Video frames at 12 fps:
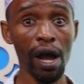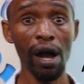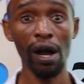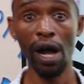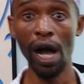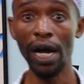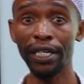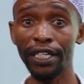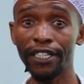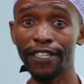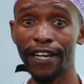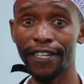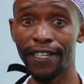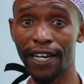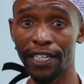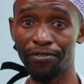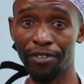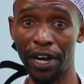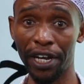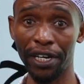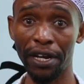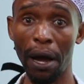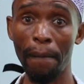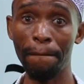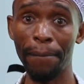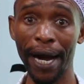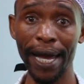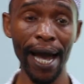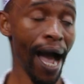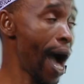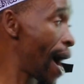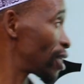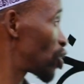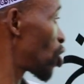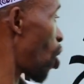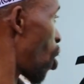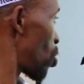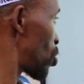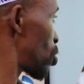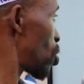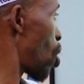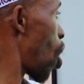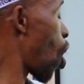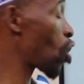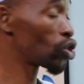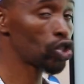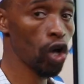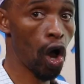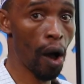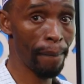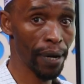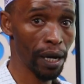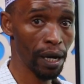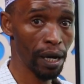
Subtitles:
Kha is identified by a dot on top.